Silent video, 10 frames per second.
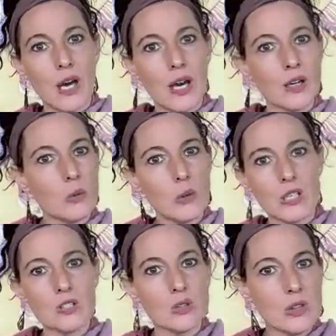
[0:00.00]
I don't want
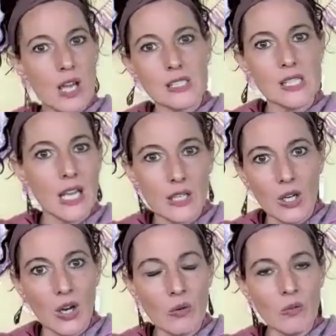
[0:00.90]
to do that
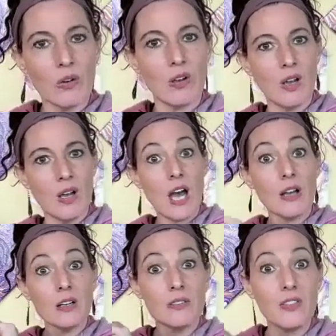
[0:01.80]
tango. I'm
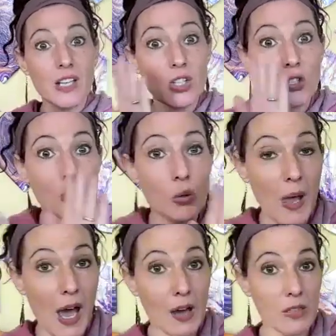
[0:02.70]
going to find a new
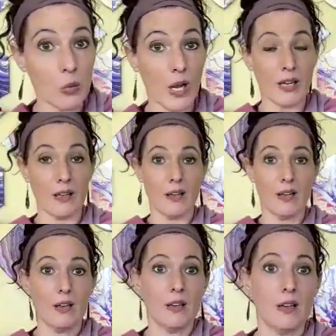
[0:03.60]
pathway.
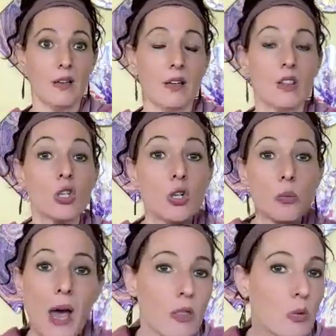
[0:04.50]
The new
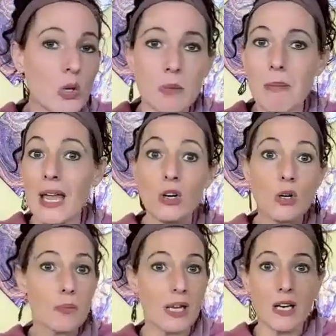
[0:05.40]
pathway may
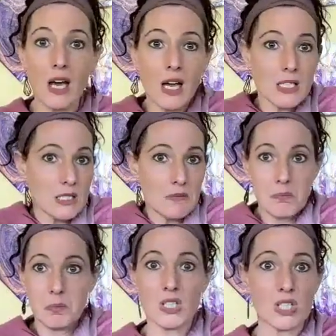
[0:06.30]
or may not
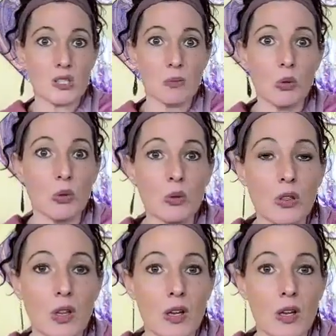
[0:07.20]
be smooth.